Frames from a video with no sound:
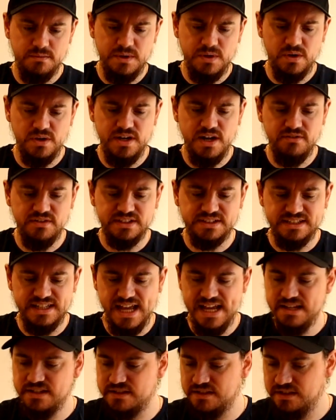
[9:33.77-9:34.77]
we got another
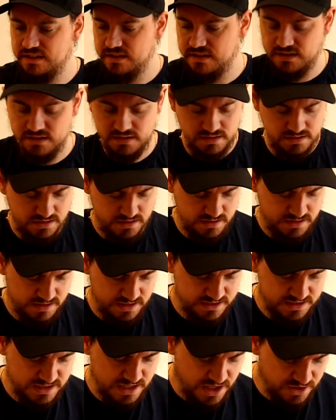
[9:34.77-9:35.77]
SNES?
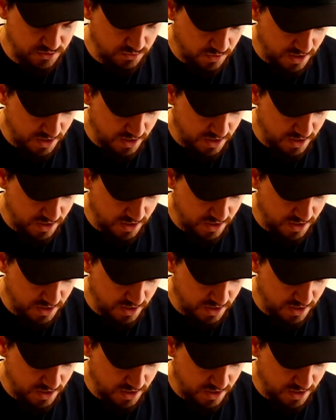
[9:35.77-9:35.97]
It's another